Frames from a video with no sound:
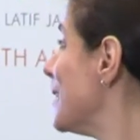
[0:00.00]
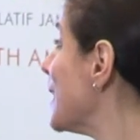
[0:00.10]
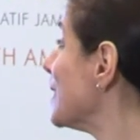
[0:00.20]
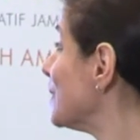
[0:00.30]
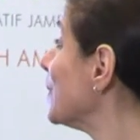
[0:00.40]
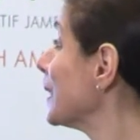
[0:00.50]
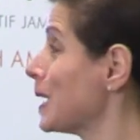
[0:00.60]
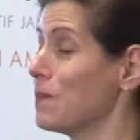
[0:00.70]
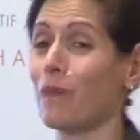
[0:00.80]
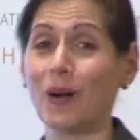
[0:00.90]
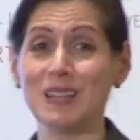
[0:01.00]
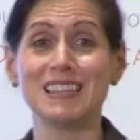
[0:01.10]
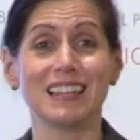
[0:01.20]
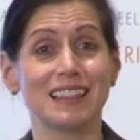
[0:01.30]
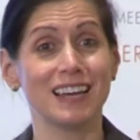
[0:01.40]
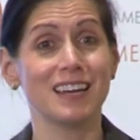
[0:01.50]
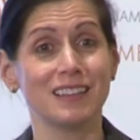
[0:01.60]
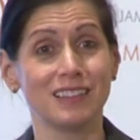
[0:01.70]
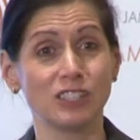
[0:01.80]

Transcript: but it is really important that the,